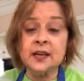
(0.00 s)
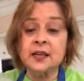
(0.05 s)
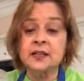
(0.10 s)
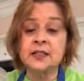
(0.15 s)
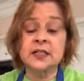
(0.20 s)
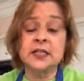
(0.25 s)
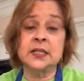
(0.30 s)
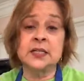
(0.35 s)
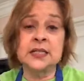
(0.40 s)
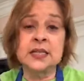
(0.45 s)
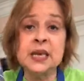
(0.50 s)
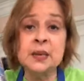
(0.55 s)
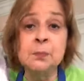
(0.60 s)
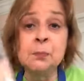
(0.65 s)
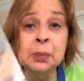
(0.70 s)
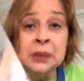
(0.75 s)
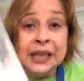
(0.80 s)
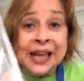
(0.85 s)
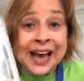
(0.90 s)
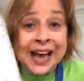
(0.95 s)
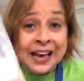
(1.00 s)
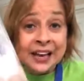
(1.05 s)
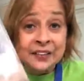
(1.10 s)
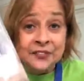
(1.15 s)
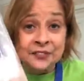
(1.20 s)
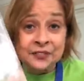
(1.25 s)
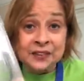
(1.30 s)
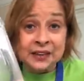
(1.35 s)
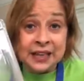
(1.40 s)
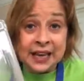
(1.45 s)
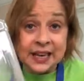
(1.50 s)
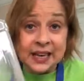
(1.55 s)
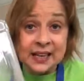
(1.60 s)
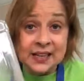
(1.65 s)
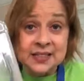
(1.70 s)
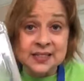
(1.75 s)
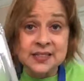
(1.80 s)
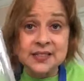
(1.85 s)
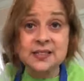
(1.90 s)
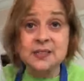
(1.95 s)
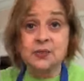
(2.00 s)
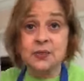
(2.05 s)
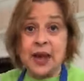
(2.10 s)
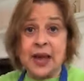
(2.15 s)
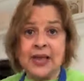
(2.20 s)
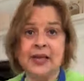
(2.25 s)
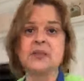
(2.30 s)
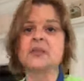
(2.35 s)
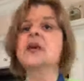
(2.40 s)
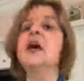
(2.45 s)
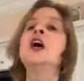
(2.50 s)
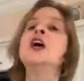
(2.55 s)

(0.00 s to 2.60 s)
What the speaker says: to see black flecks, right?